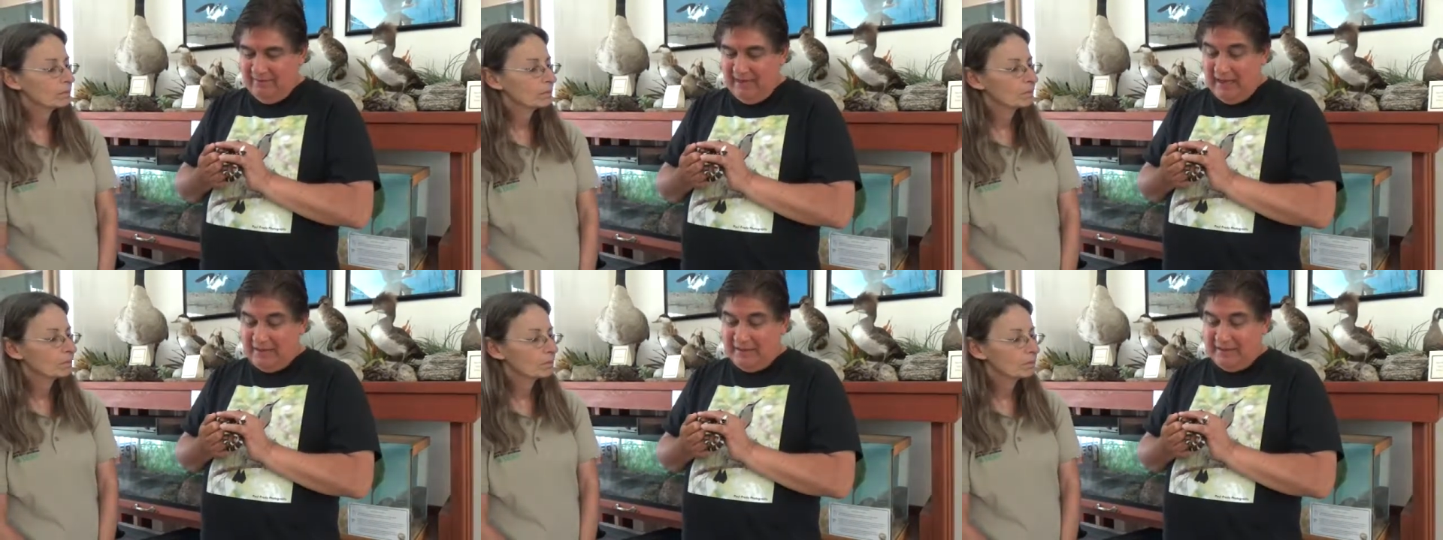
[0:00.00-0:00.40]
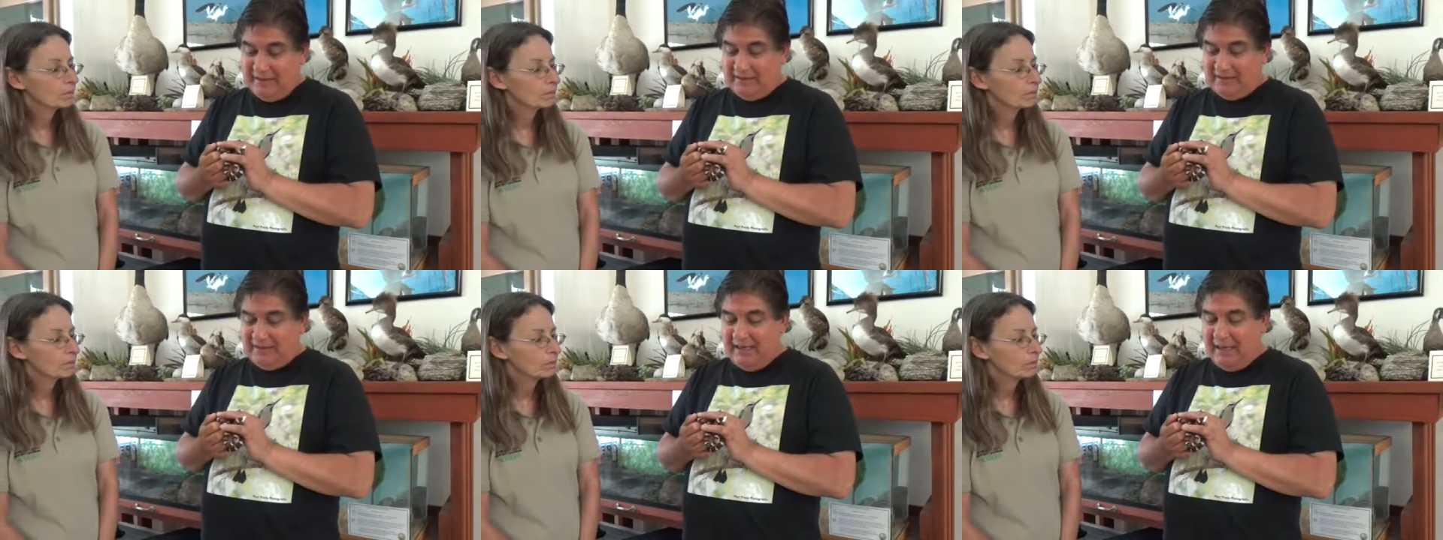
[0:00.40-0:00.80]
Speaker 1: And then the
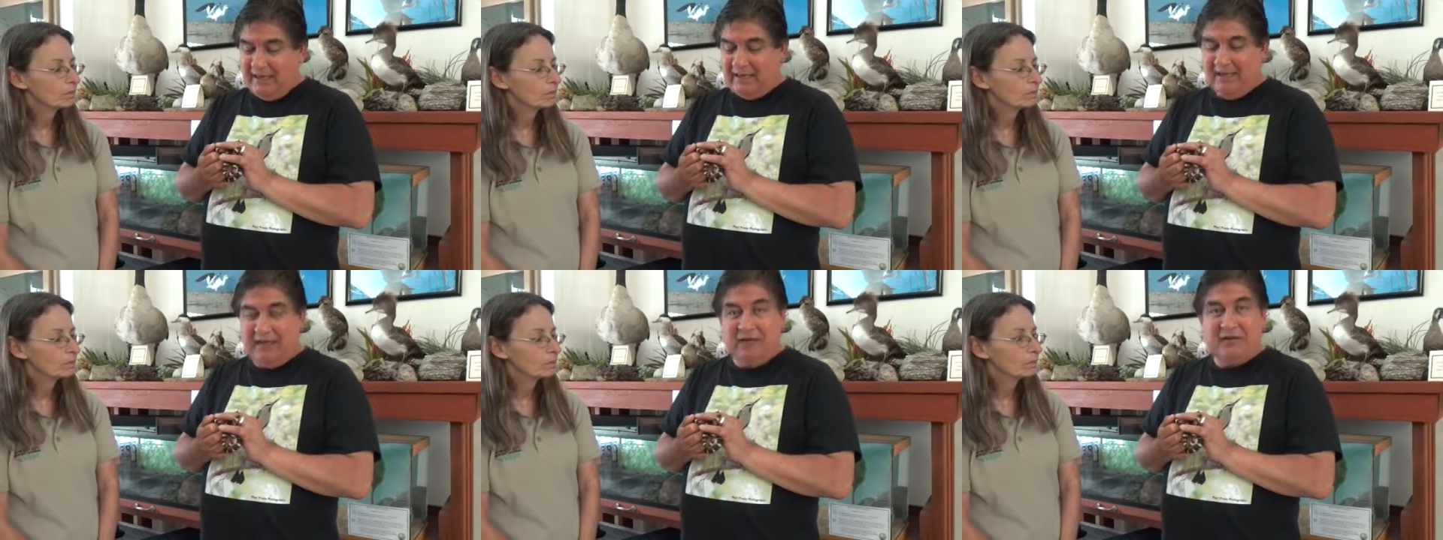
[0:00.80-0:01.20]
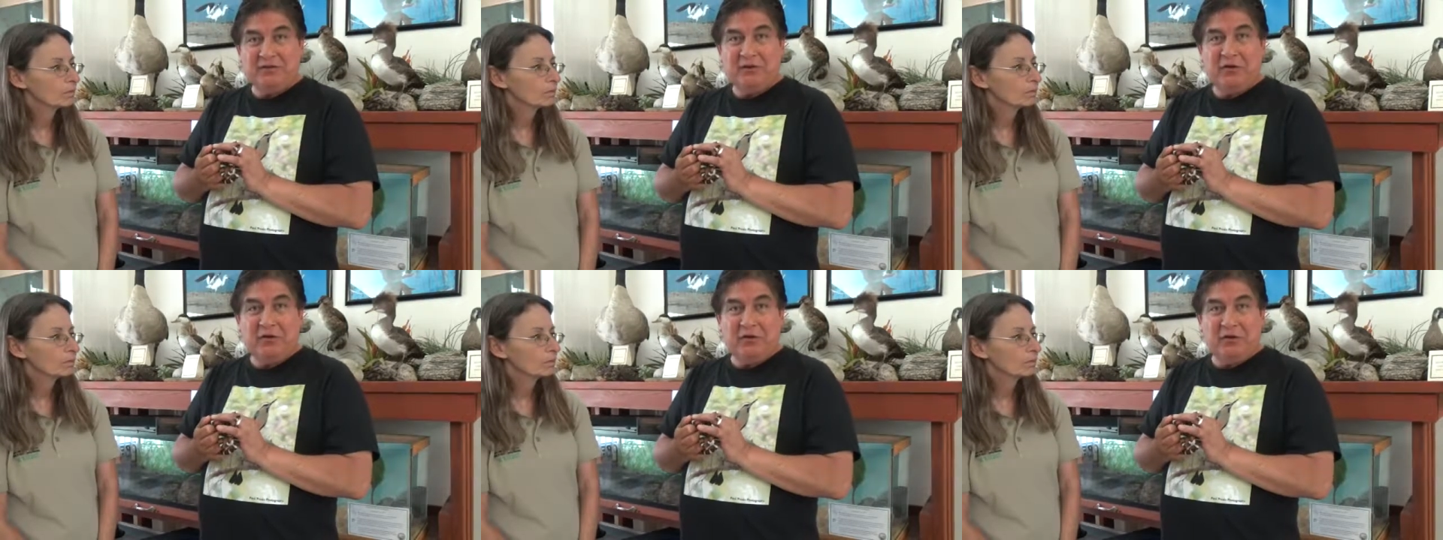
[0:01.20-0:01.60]
snake, in
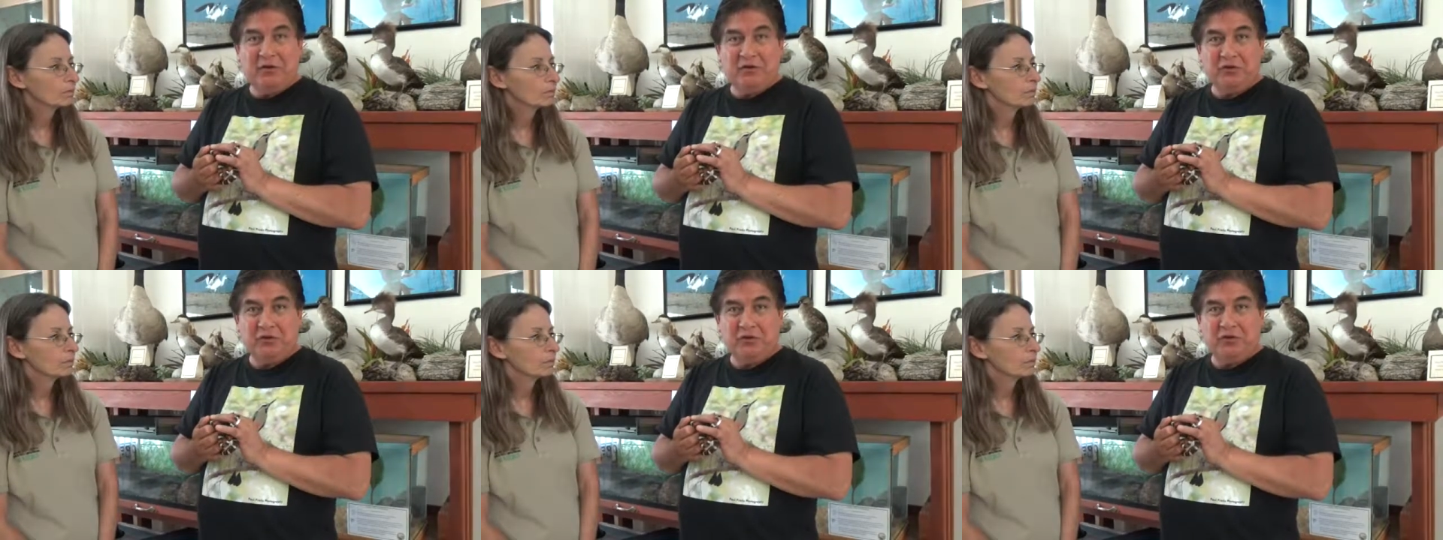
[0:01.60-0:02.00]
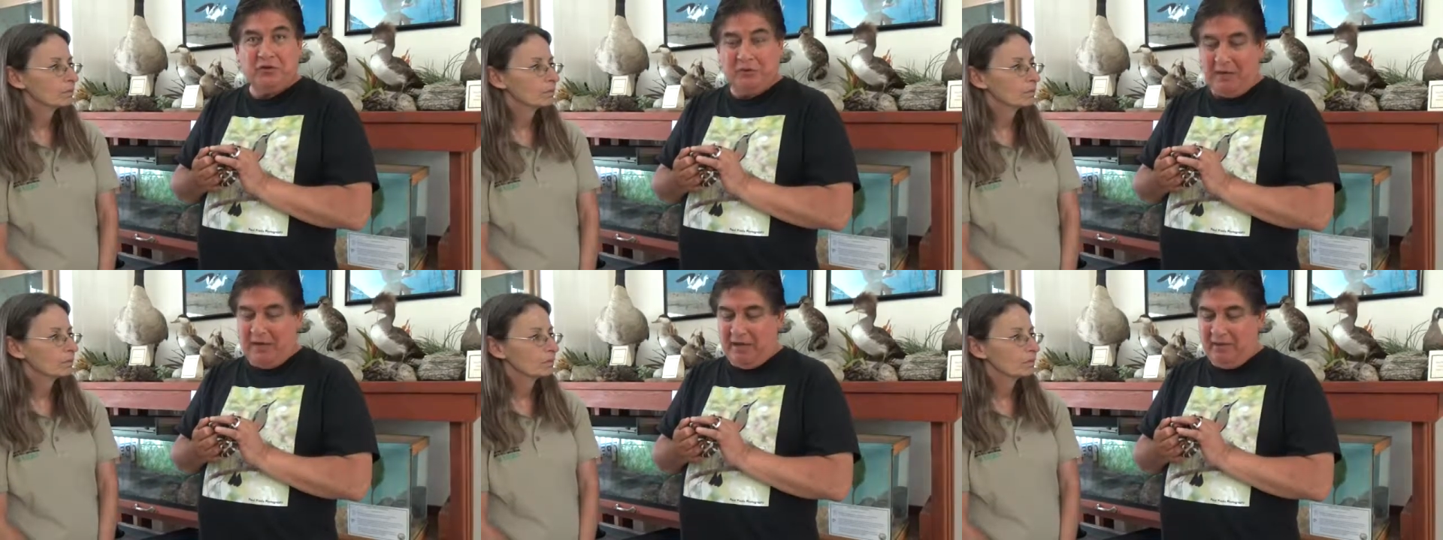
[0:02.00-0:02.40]
turn, turns
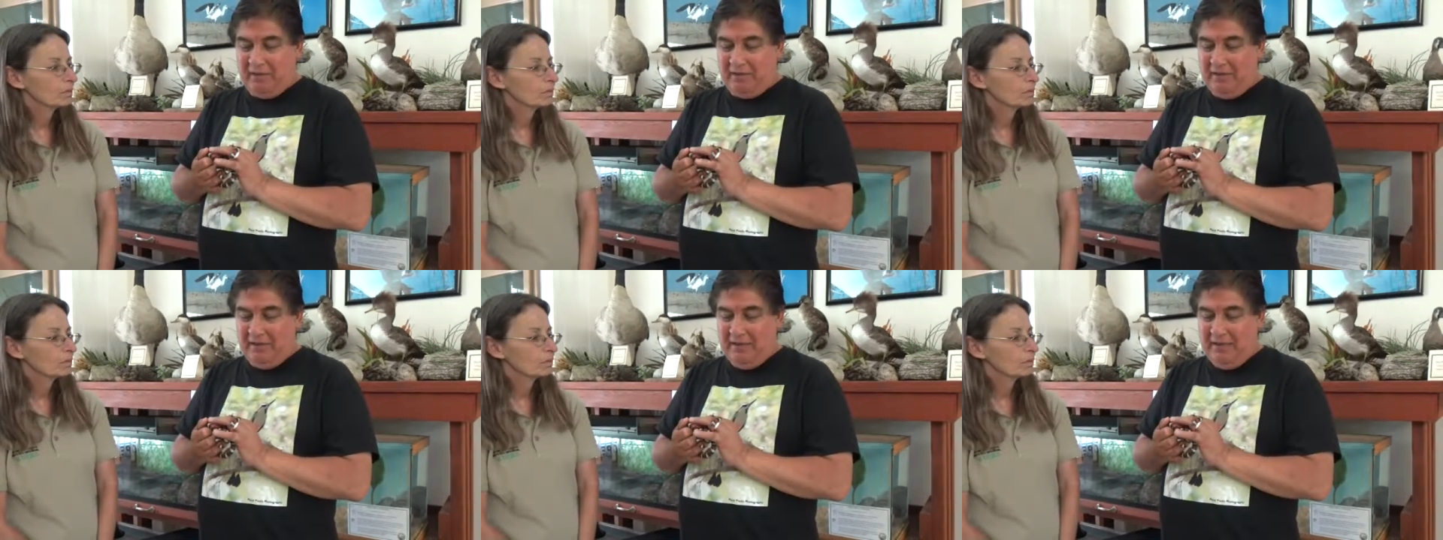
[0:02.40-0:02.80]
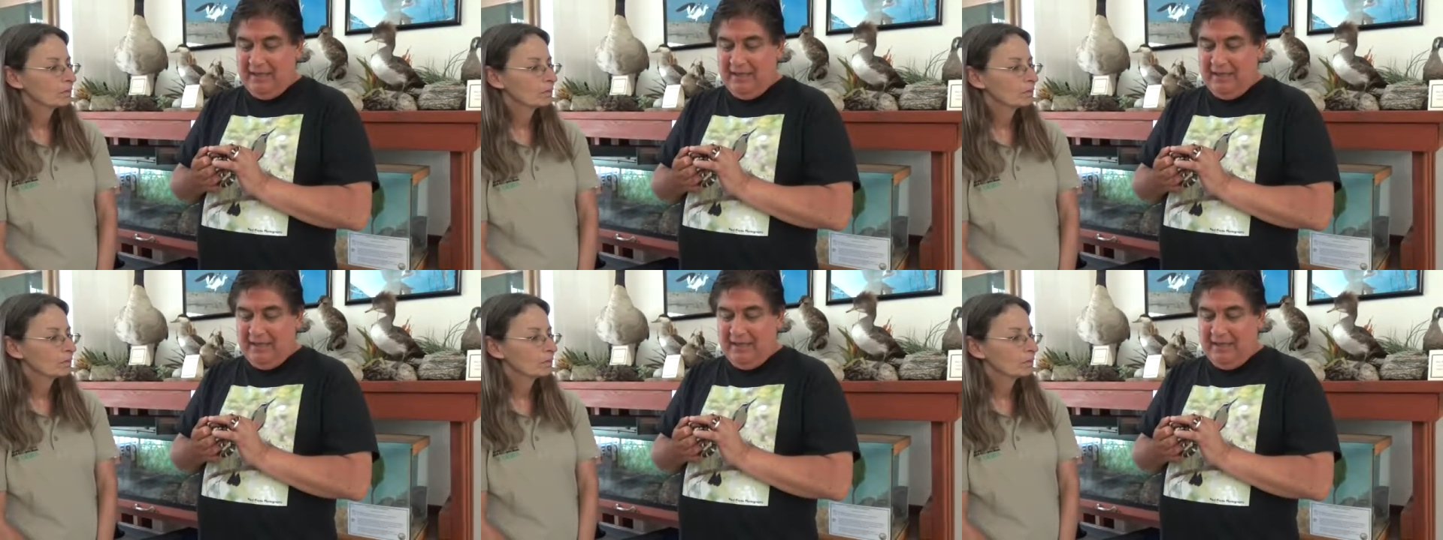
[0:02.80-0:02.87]
around